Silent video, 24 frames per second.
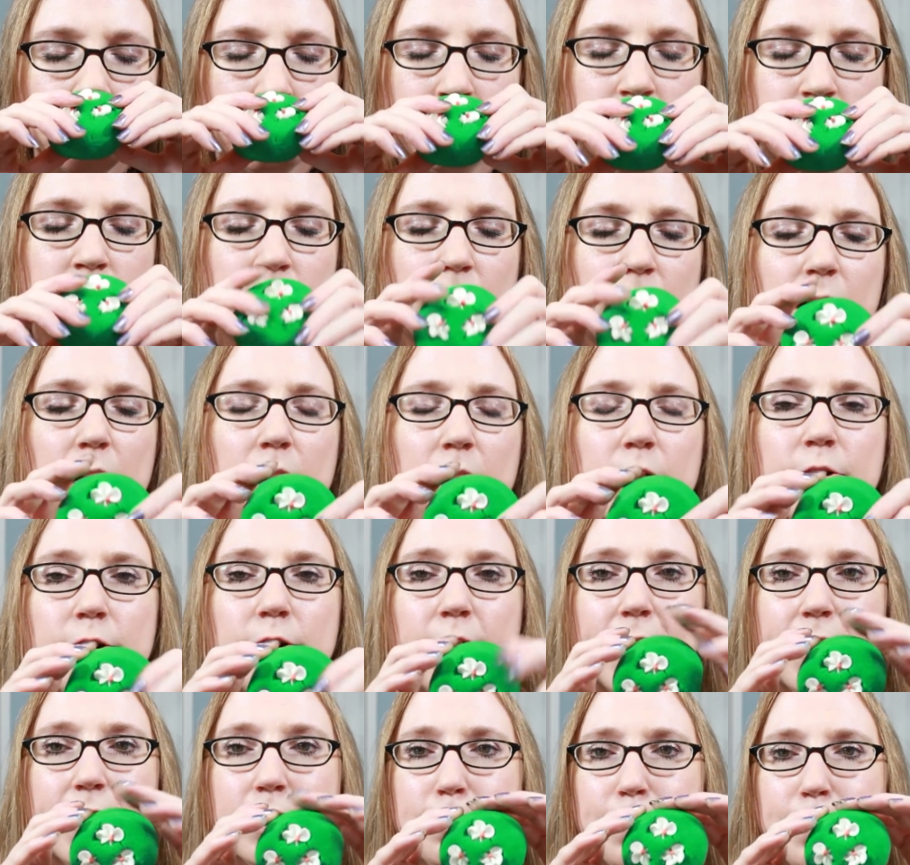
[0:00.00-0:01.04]
mm, a
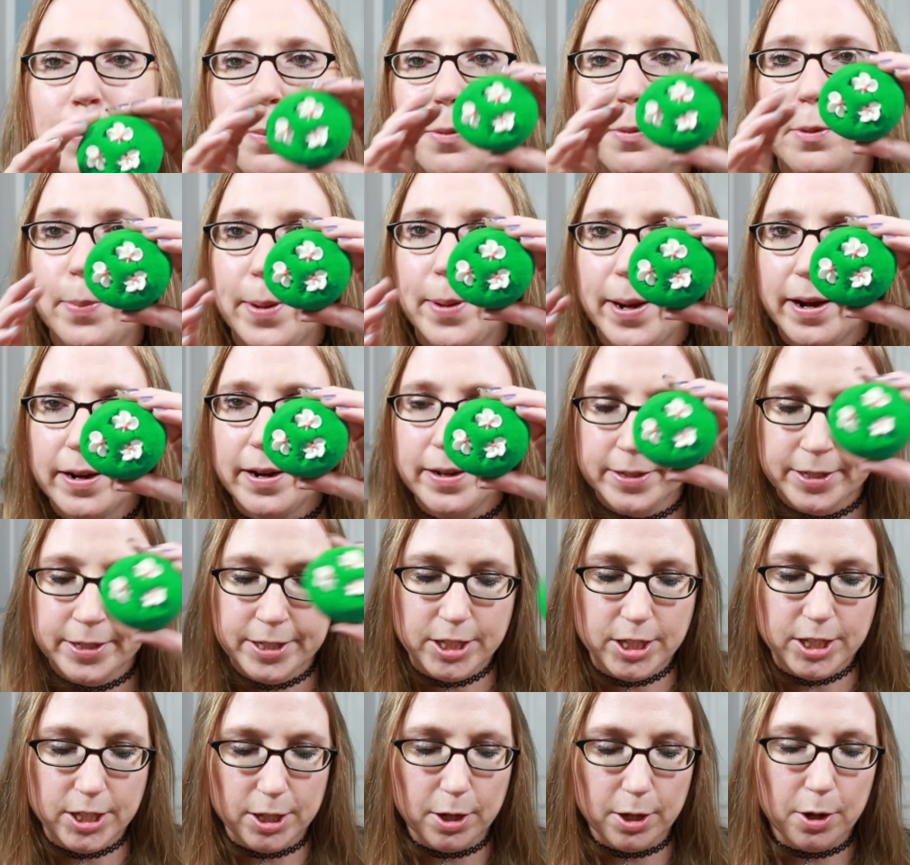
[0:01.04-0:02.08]
grass bubble bar.
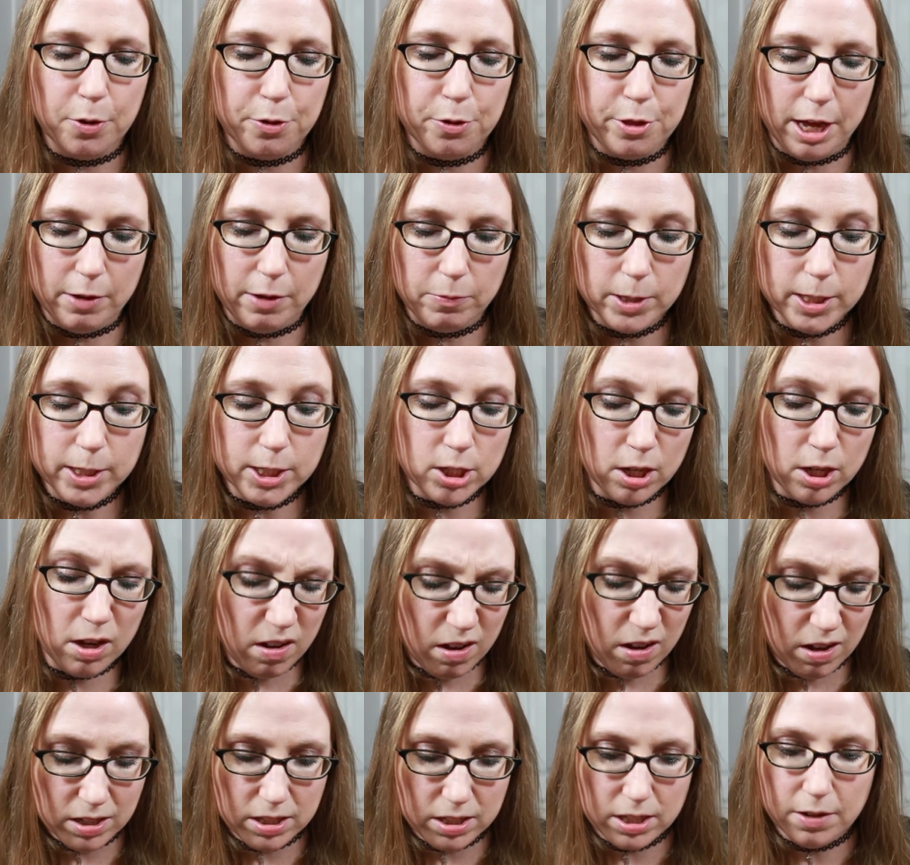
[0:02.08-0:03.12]
So that one is
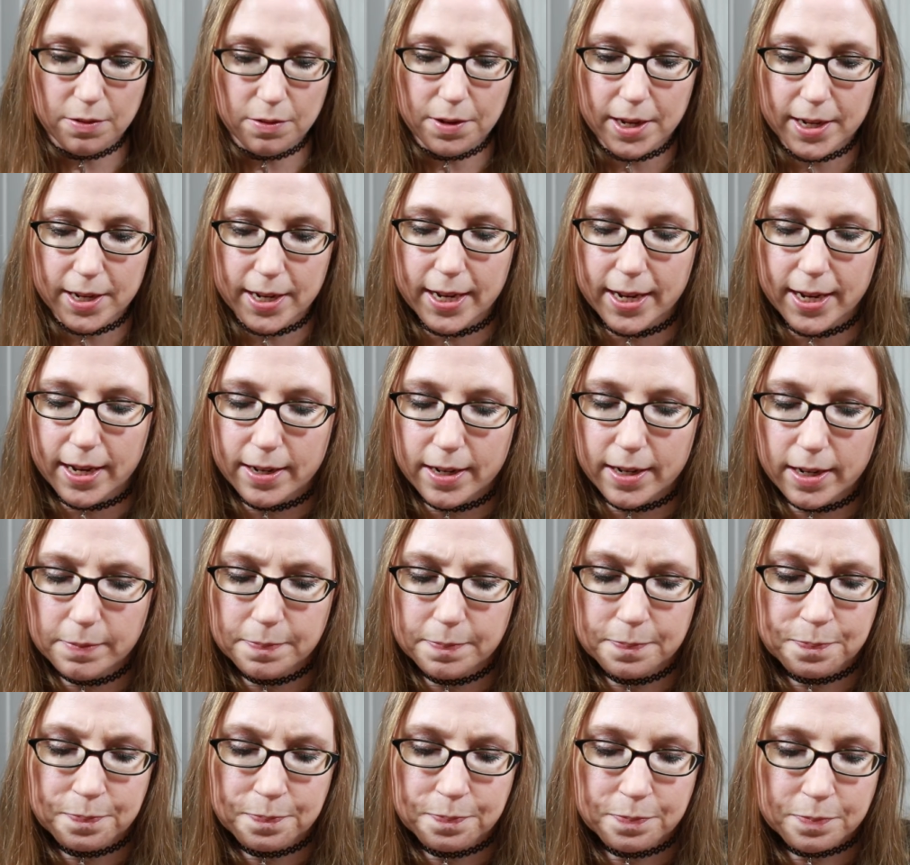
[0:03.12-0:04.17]
also getting cut
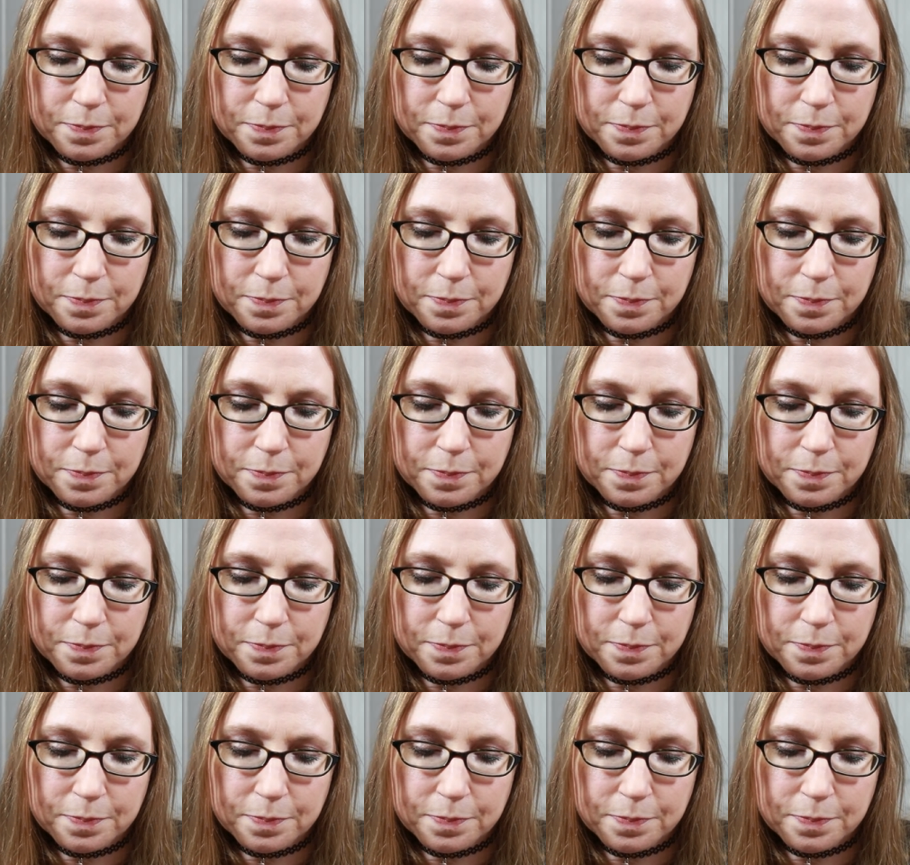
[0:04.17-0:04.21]
up.